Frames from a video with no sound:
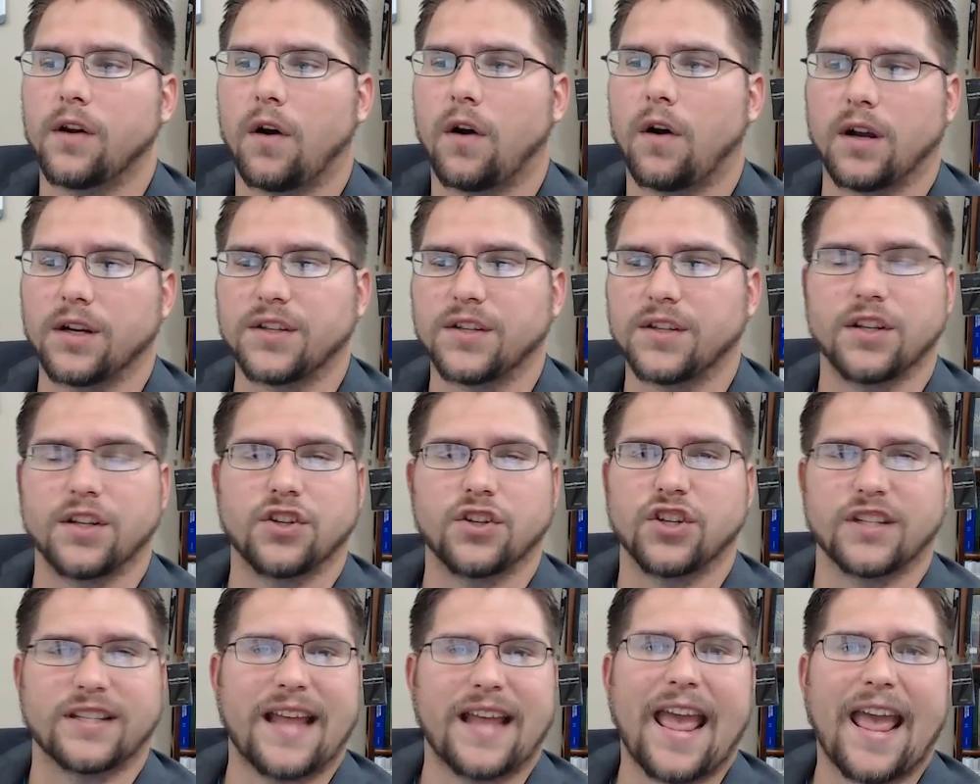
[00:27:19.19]
cost that's
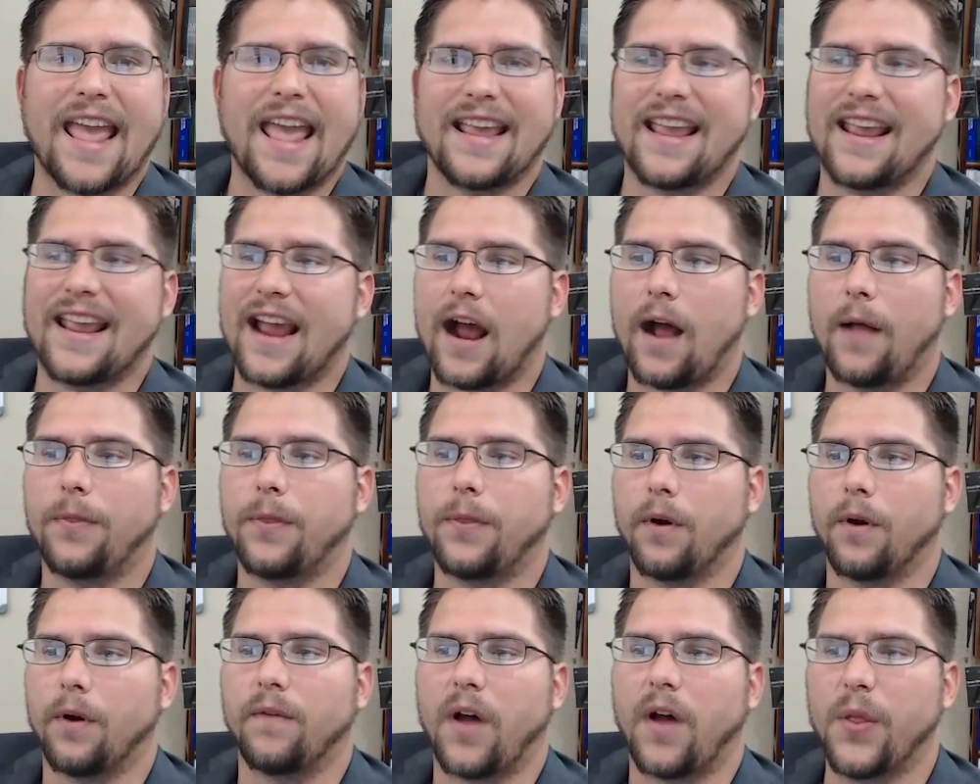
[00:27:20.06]
just hanging out
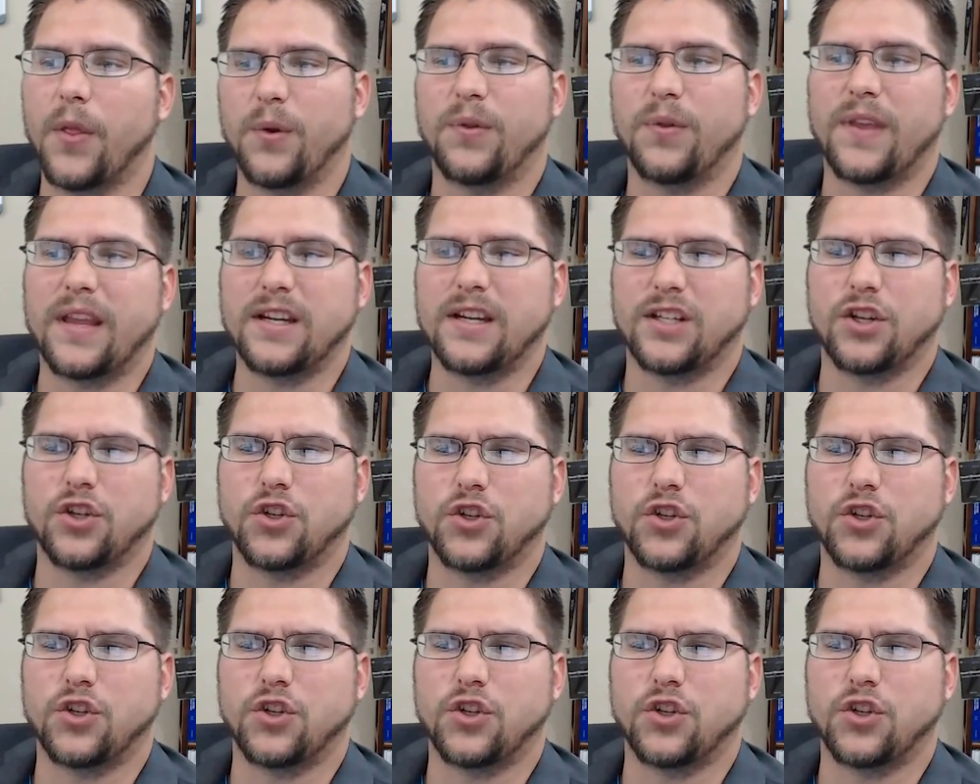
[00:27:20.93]
there of other things